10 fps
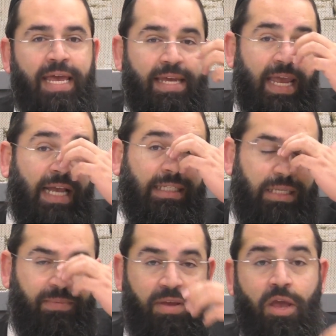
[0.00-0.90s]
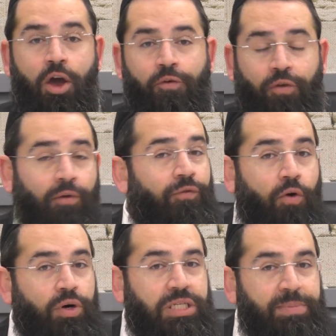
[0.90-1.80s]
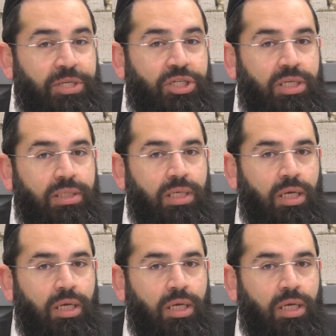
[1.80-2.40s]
it has to be from 4 species.